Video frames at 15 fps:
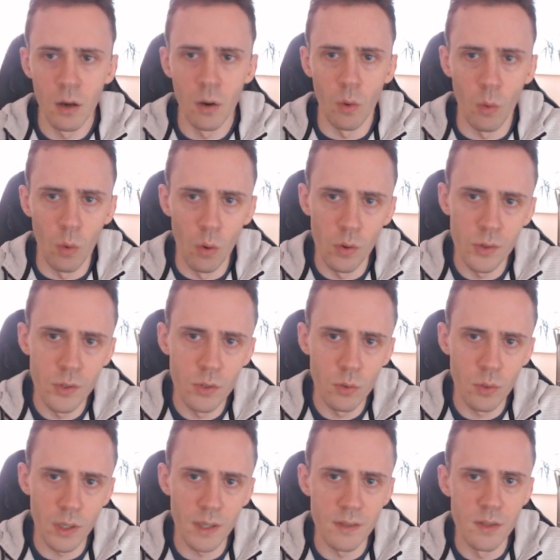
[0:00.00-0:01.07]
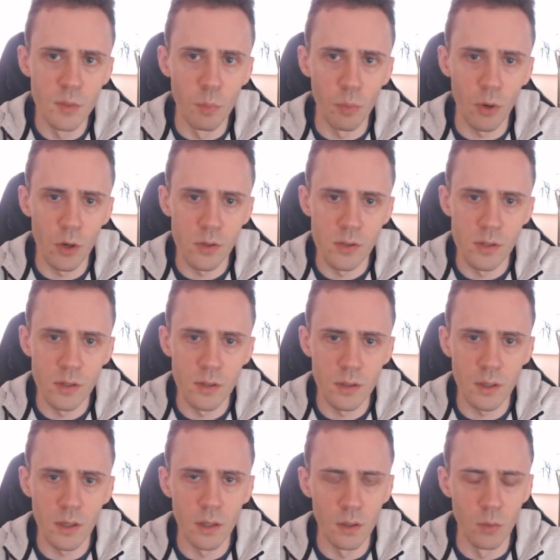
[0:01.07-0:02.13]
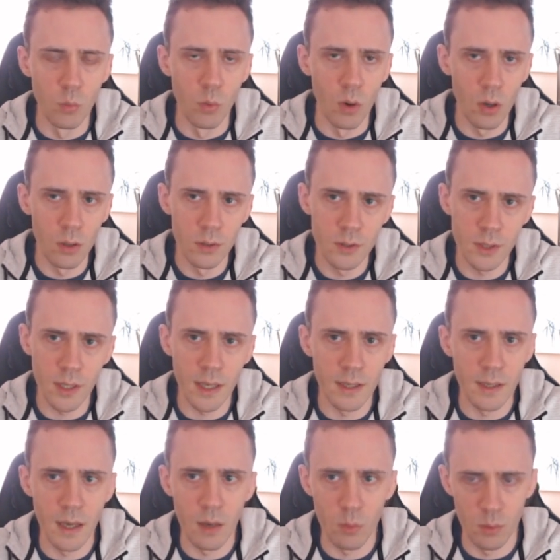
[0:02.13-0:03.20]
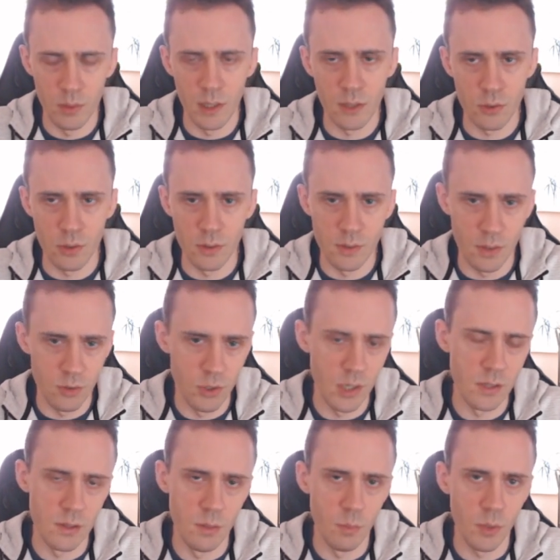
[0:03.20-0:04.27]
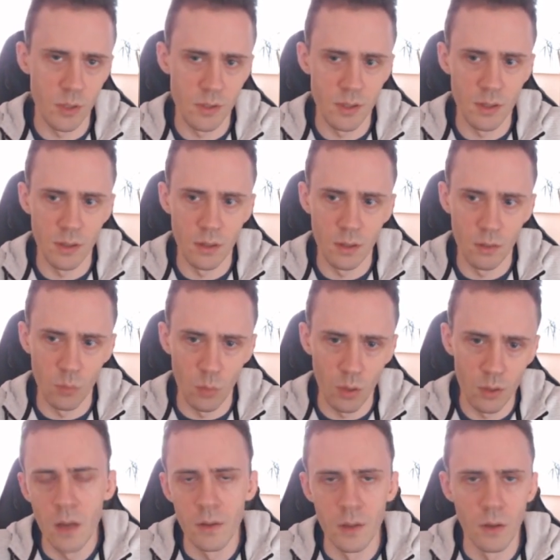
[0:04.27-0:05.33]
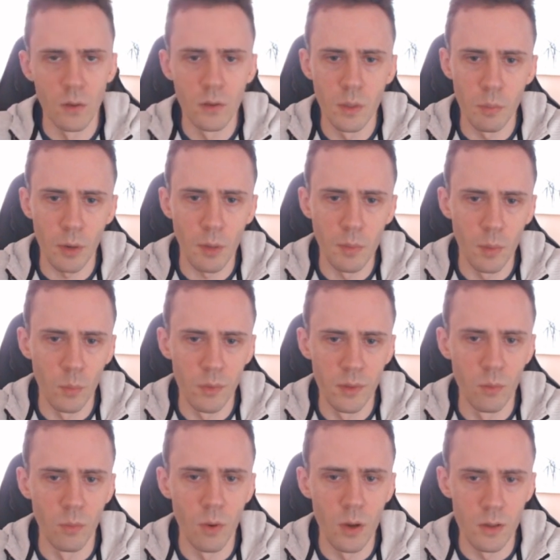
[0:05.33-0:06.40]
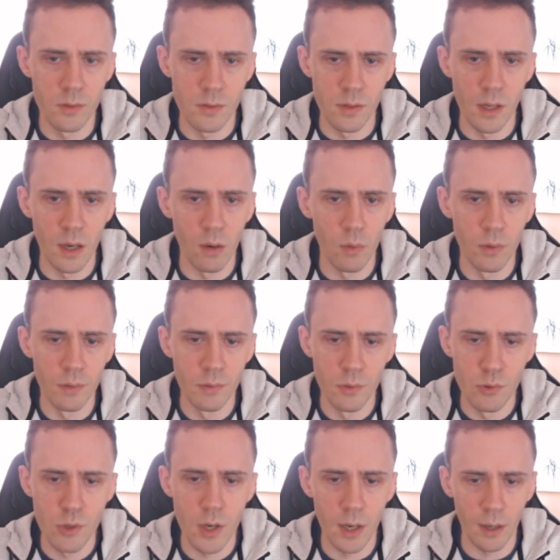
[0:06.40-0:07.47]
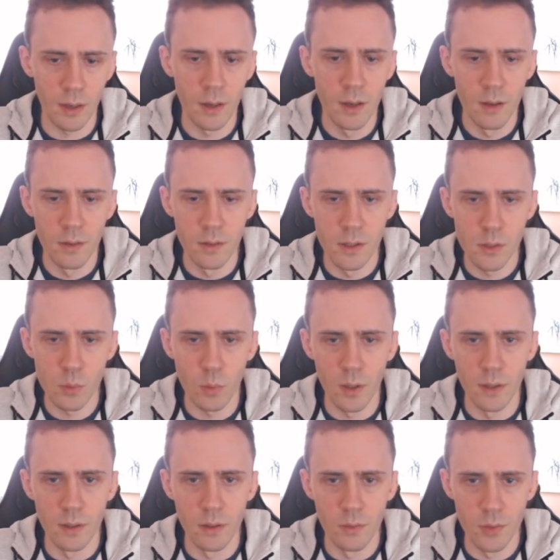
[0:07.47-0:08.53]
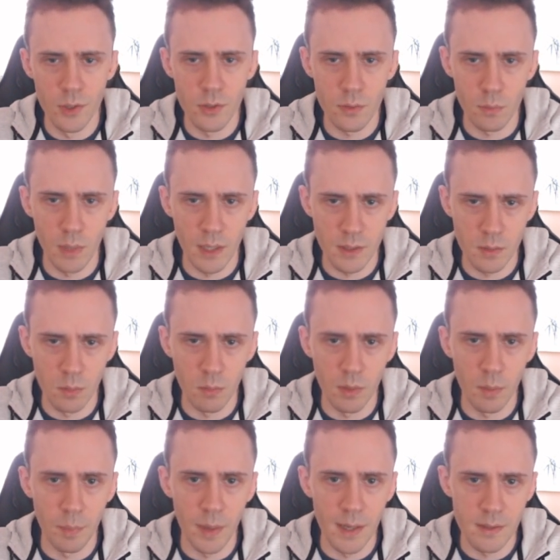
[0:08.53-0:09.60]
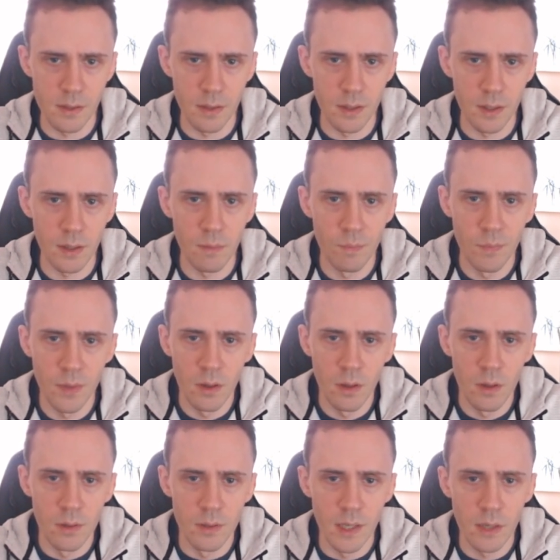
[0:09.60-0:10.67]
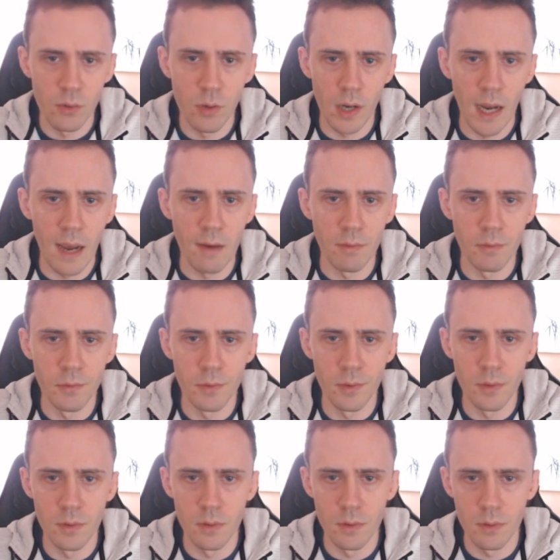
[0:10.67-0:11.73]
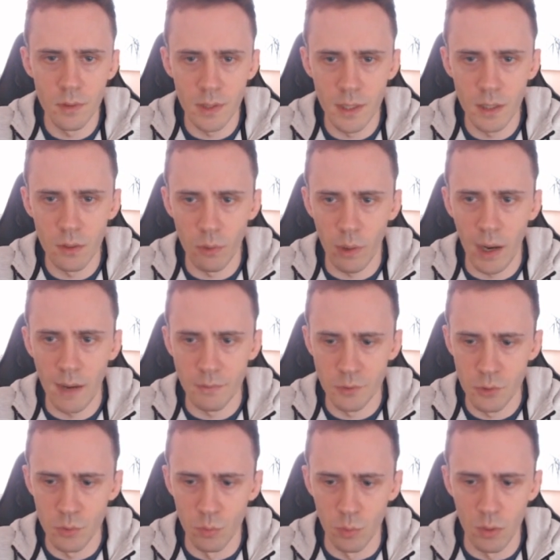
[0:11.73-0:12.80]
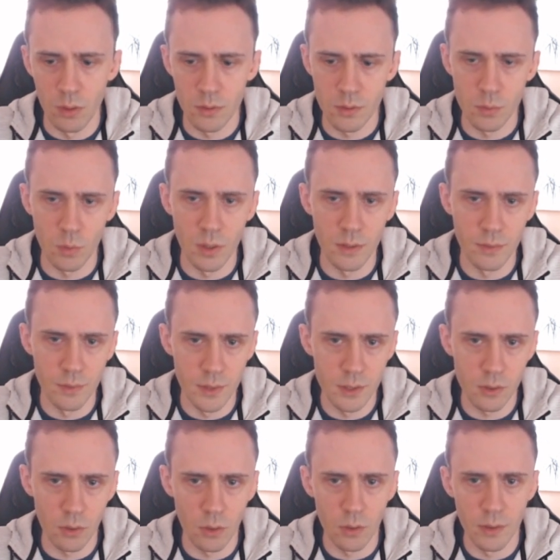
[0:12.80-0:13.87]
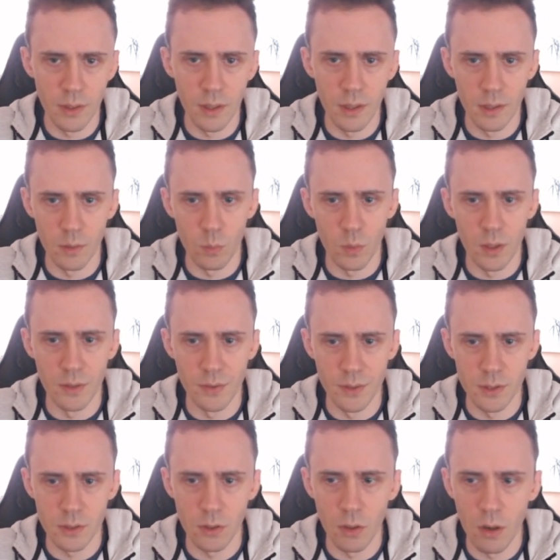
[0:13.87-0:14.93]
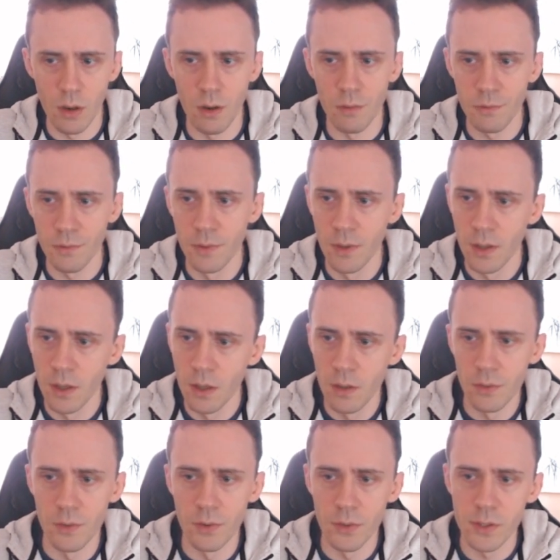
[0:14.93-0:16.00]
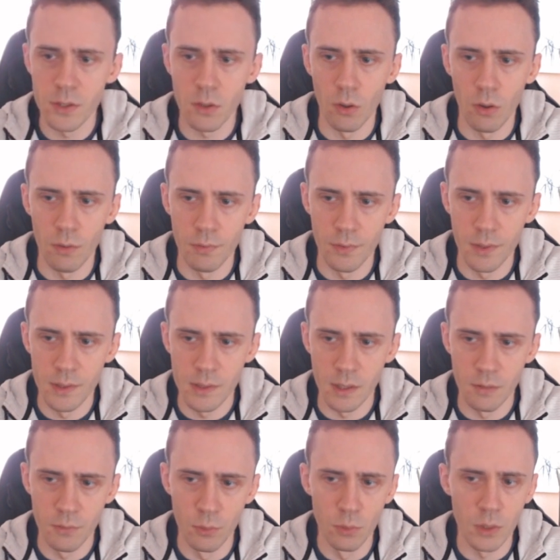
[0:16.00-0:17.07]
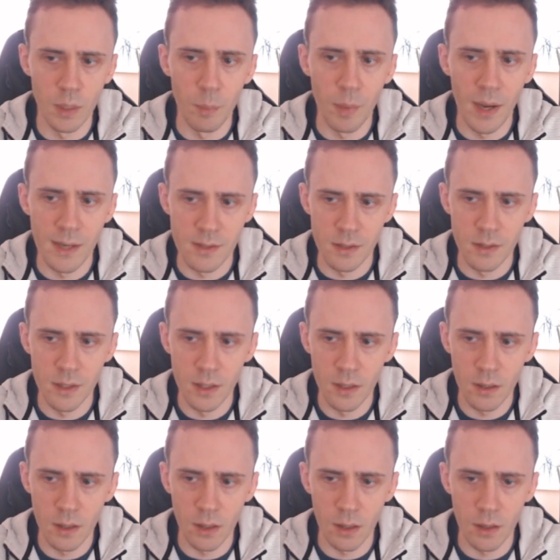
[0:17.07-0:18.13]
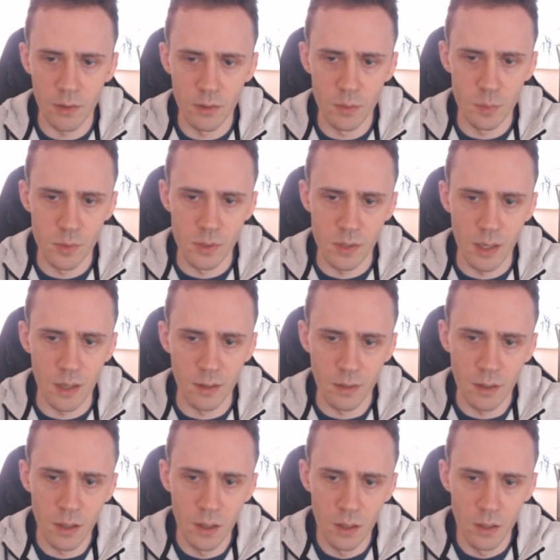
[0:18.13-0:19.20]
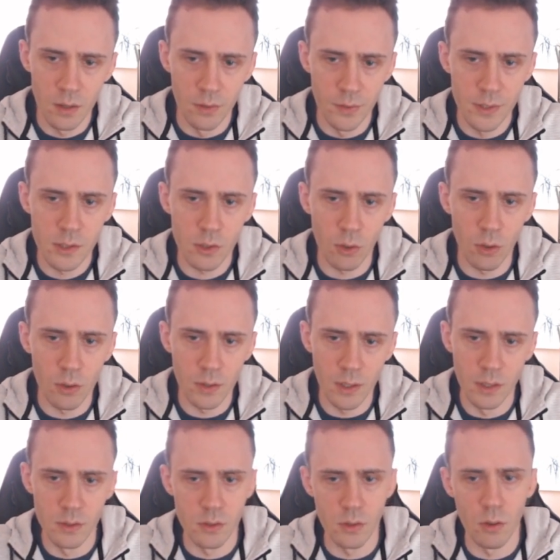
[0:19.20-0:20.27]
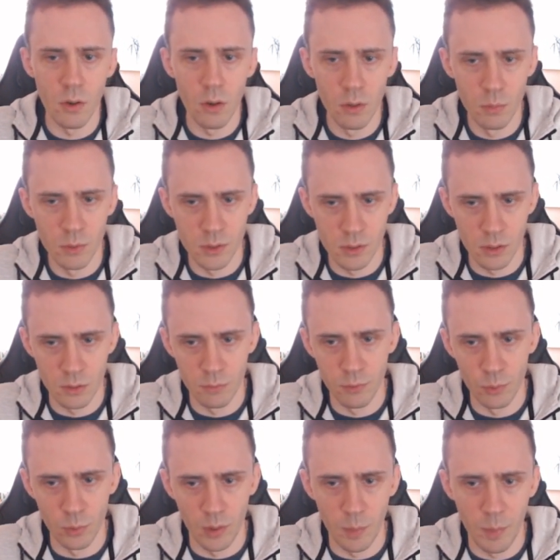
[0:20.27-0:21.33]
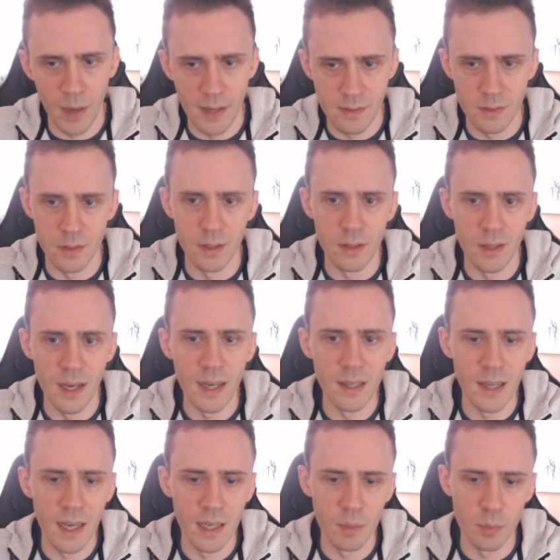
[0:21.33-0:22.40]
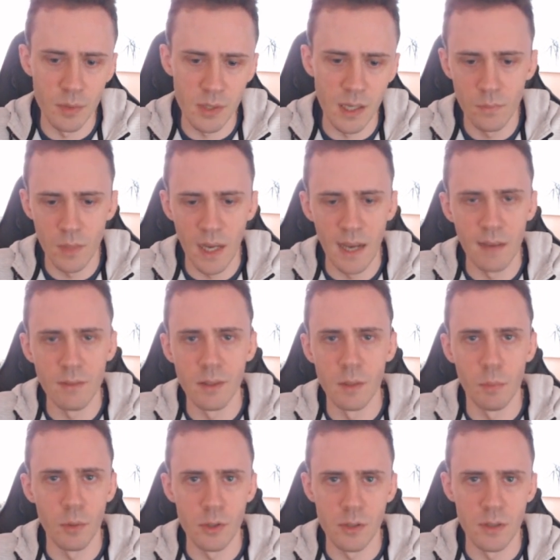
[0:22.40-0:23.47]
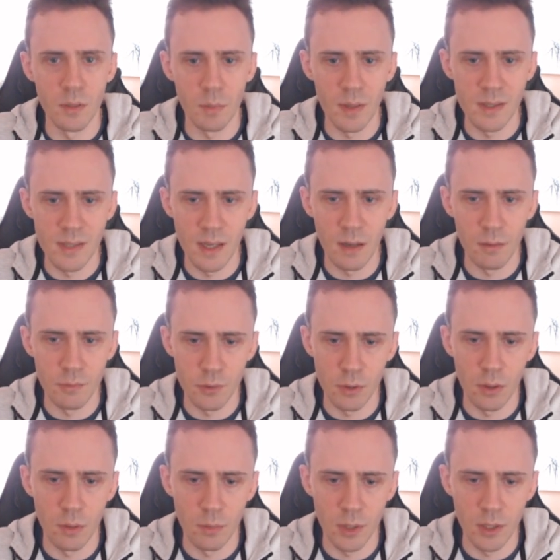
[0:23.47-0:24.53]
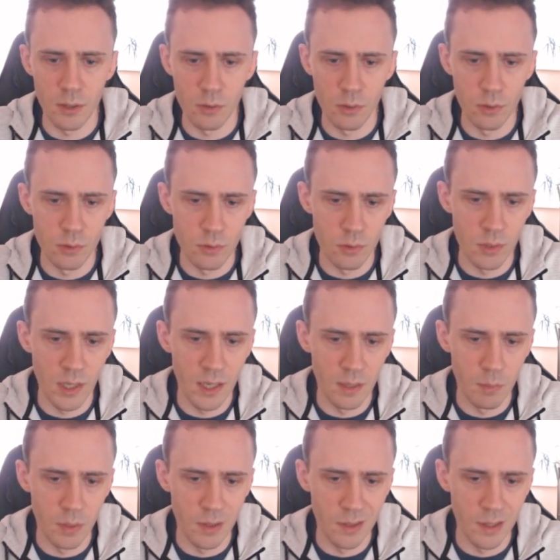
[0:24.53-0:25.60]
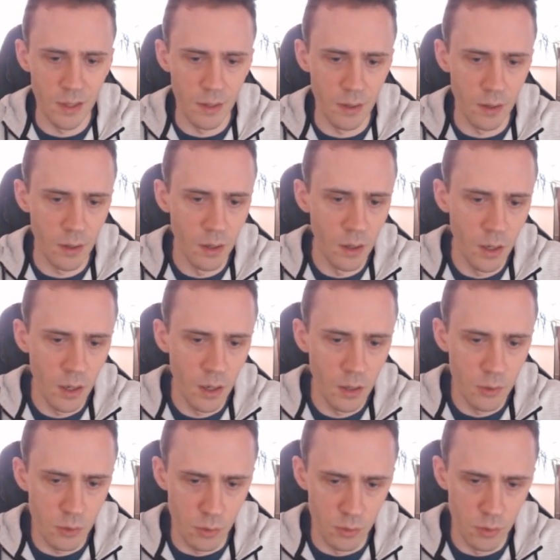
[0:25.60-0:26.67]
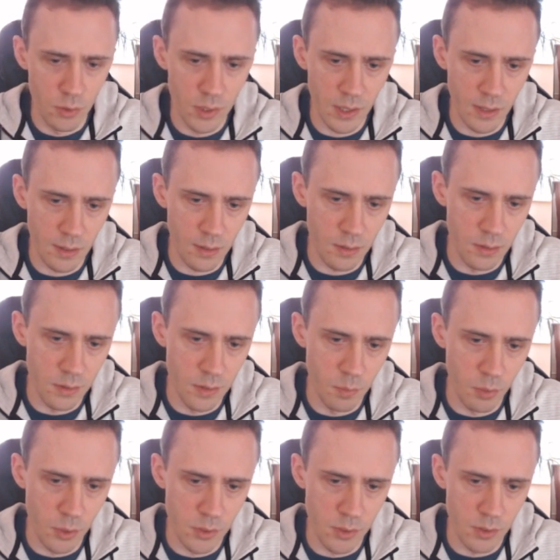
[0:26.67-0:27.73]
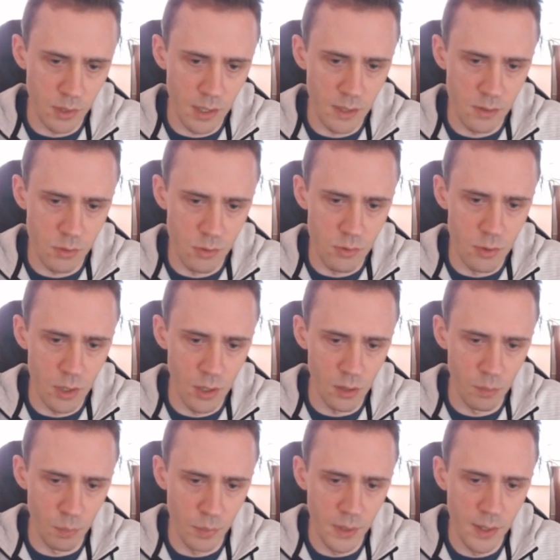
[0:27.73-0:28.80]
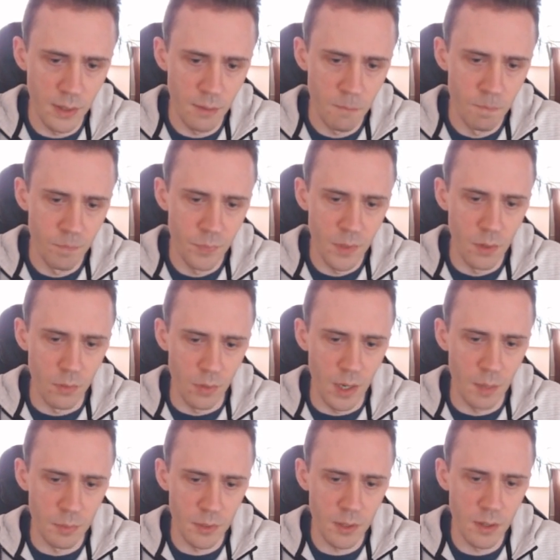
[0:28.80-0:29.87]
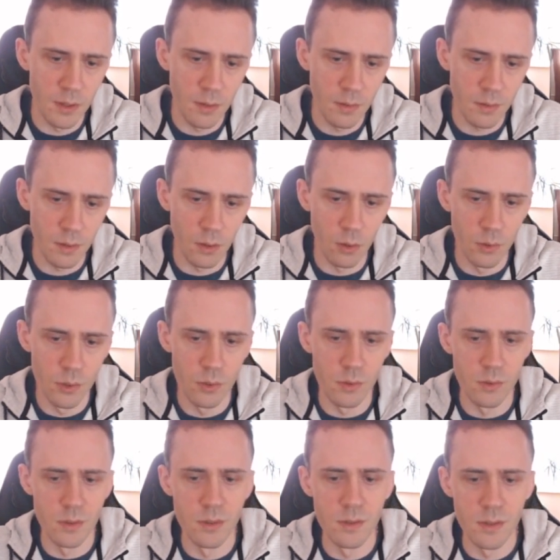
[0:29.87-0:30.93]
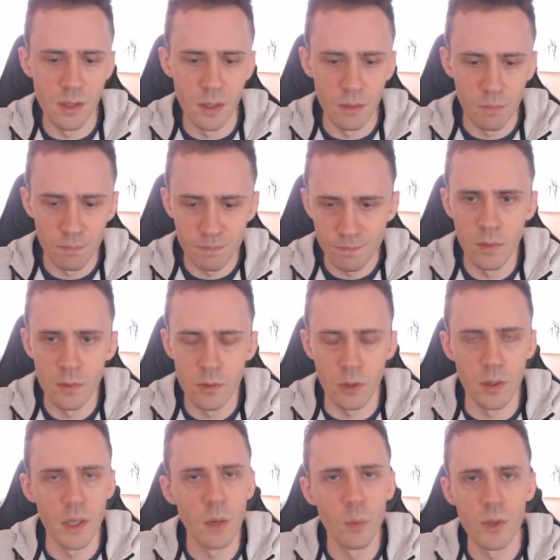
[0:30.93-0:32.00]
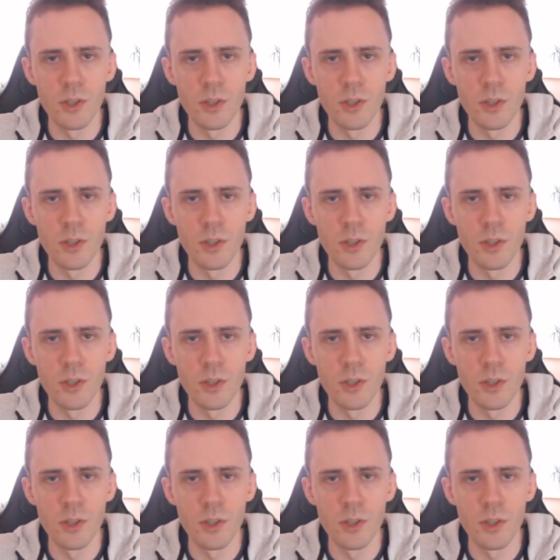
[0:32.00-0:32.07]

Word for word: or you can deposit in vault and I would actually suggest depositing in vault. The only problem with the vaults now, if you check this one reached maximum capacity, then you have here you have two vaults, one risk on and one risk off. The risk off is at full capacity, 100%. Risk on is almost at full capacity, 98%. I haven't deposited myself, so I'm gonna do it today a bit later. So you can deposit as GLP, wrapped ETH or USDC. So here we